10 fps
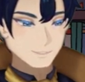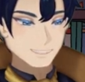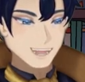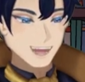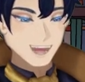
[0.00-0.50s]

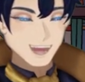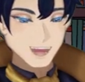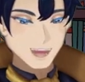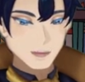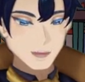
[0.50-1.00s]
He did not,
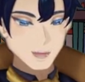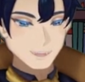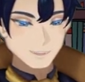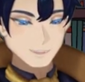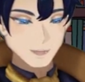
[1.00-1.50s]
however,
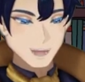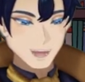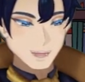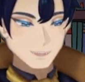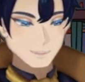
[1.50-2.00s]
tip them
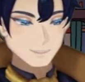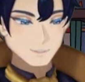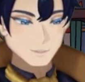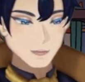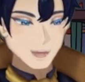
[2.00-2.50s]
in.
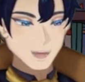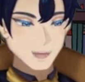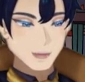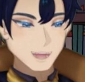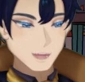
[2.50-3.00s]
Perhaps it
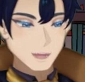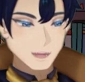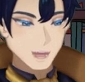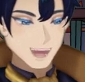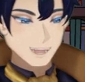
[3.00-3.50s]
was all
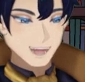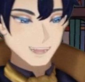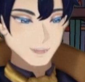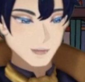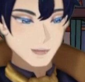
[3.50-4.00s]
right
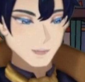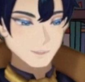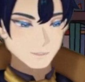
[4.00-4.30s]
after all.